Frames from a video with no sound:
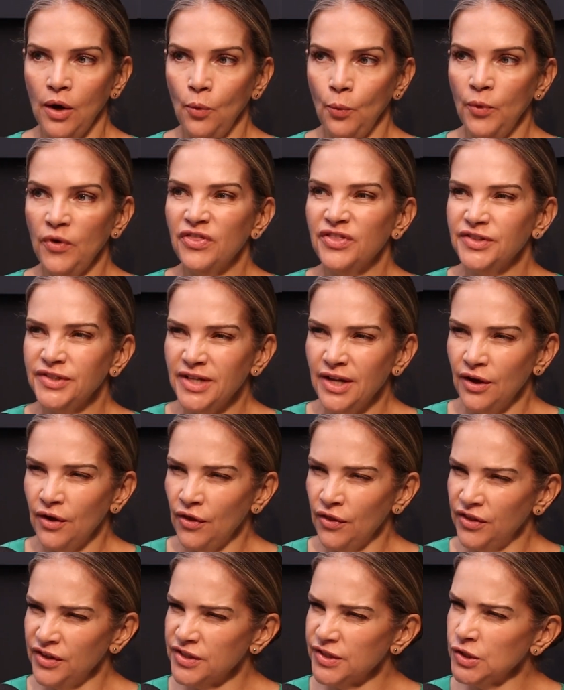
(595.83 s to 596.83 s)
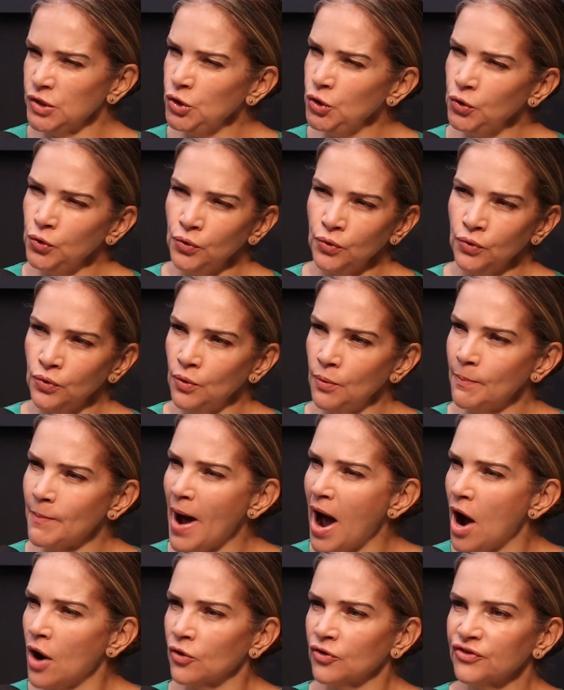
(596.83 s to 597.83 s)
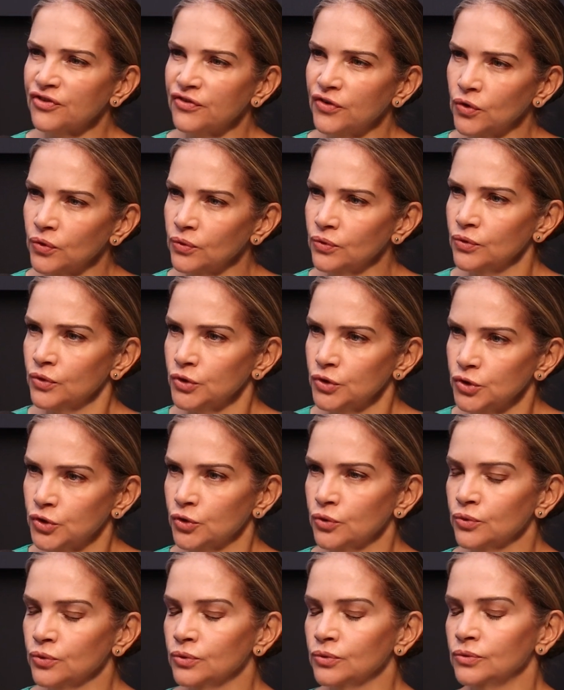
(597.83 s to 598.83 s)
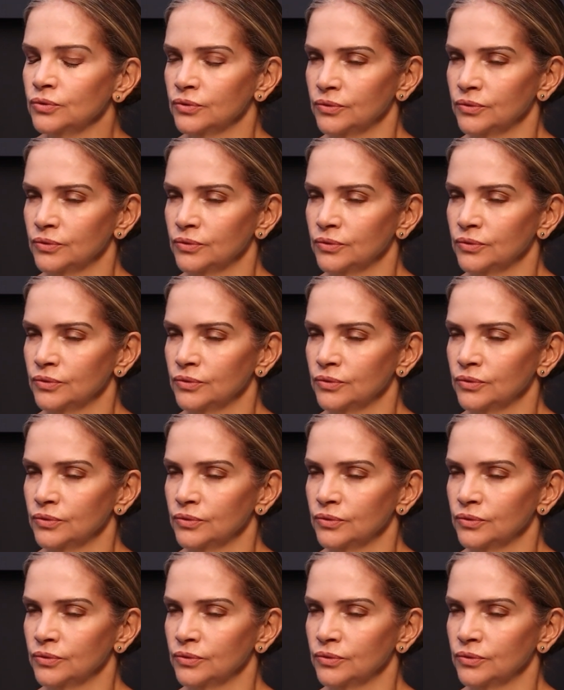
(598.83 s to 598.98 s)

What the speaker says: with this new powerful tool.